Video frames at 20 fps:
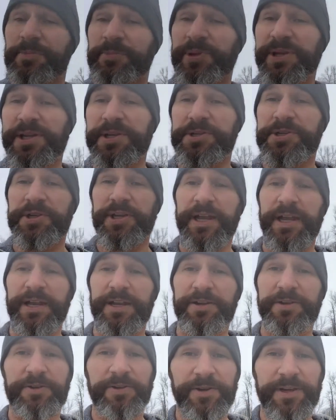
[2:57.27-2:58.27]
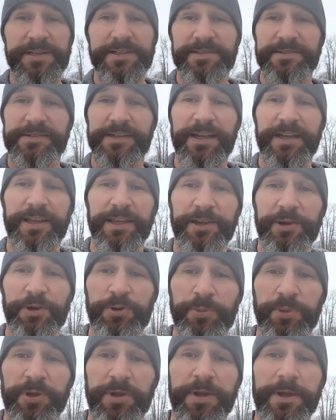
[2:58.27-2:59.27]
the beach, 80 degrees inside the
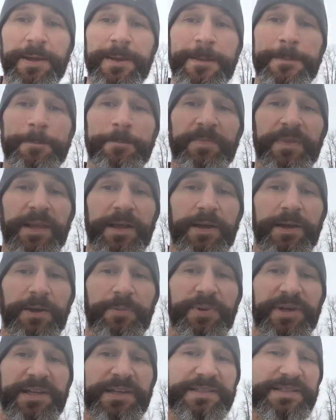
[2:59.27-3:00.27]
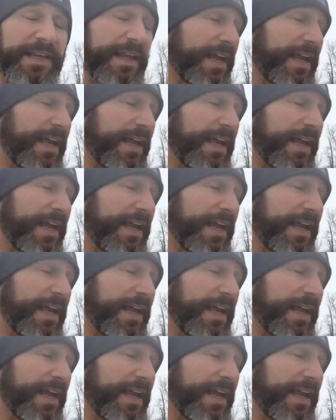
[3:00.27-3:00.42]
coop, because